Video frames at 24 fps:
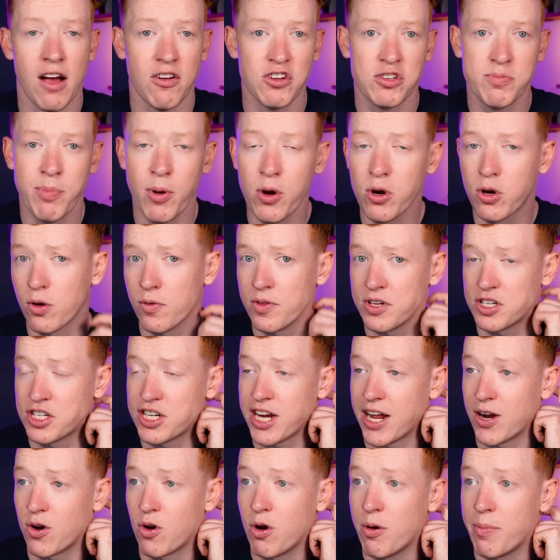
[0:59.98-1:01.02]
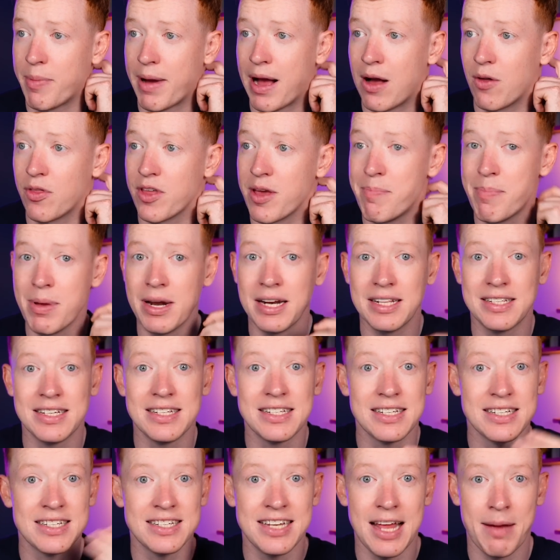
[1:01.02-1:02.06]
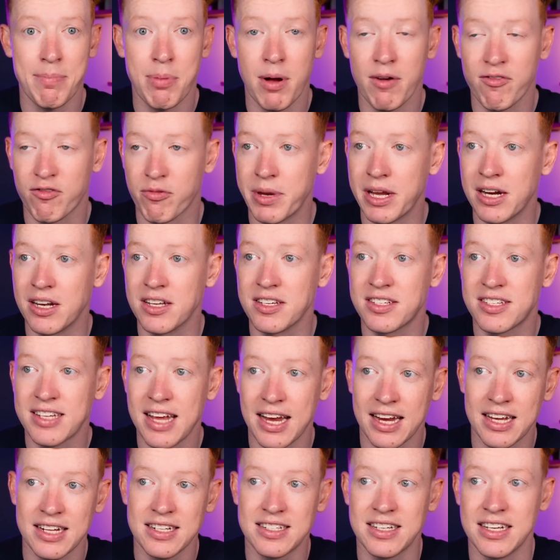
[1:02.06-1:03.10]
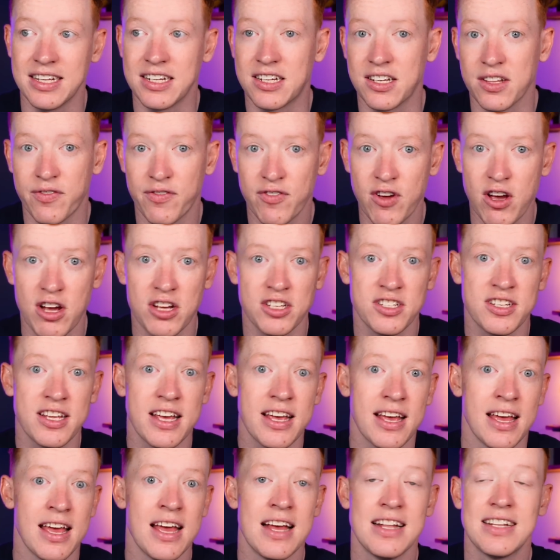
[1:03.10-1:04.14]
I've spoken on this channel about the ability to step up from England's second tier to the first tier,